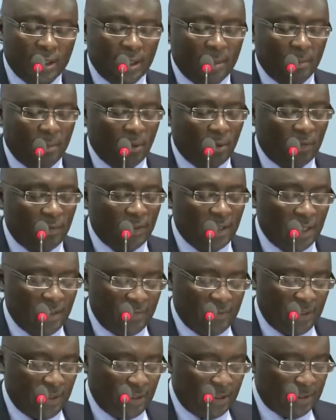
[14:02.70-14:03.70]
number of
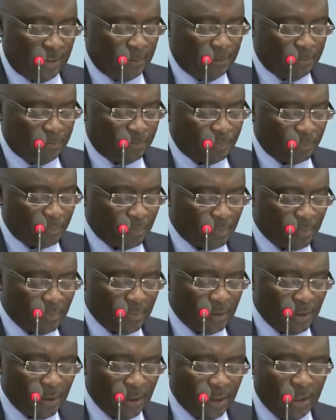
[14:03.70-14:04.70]
levies
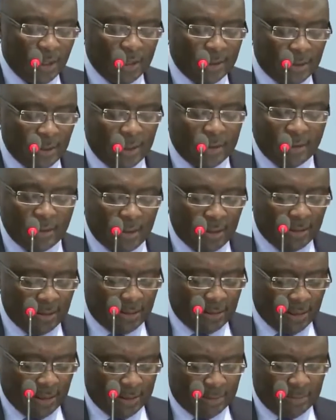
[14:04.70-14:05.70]
and
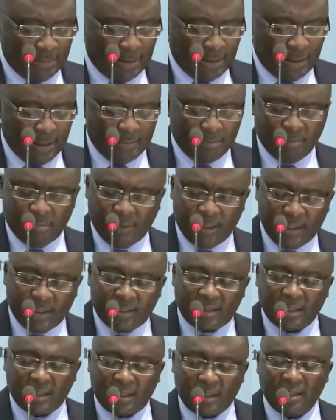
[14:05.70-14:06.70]

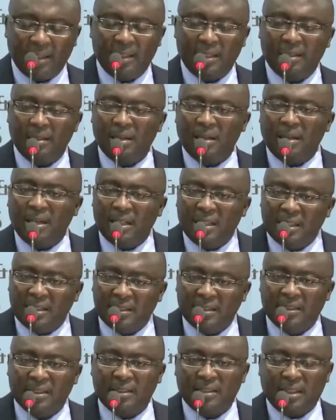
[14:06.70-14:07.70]
basically
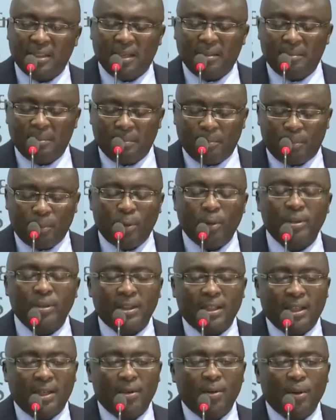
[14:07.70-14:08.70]

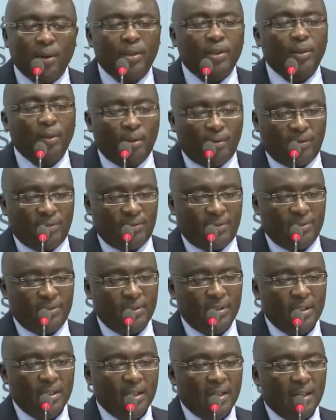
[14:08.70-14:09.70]
brought a lot of
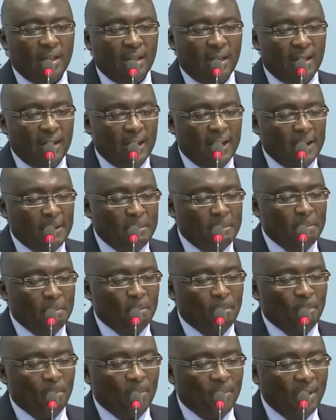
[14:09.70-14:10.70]

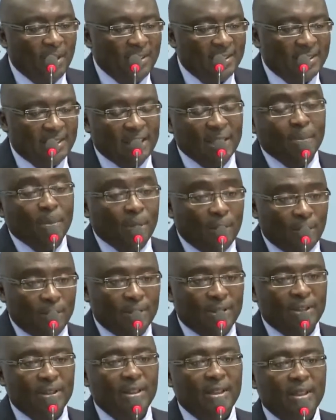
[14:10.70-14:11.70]

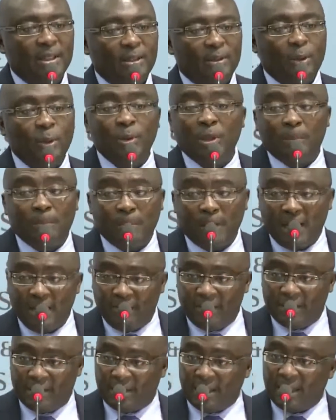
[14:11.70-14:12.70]
stimulus to the
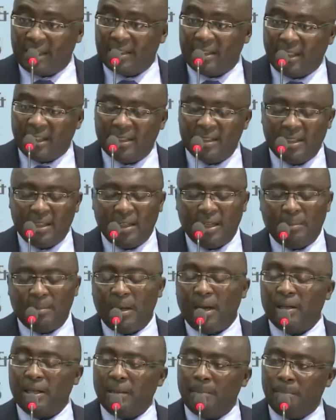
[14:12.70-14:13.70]
private sector.
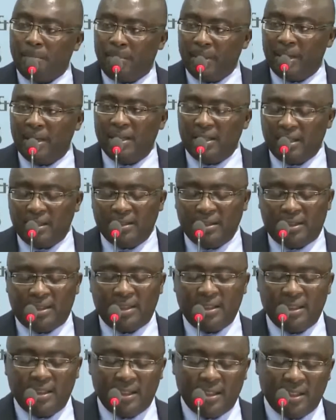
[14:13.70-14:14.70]
About 1 billion
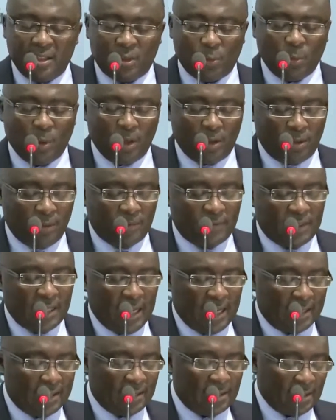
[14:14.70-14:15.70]
cedis worth of
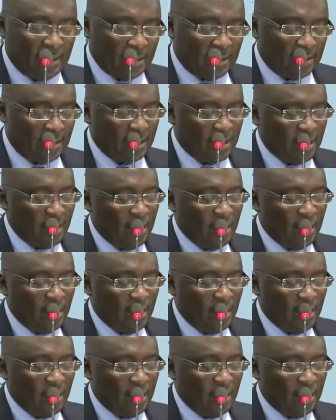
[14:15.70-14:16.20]
taxes,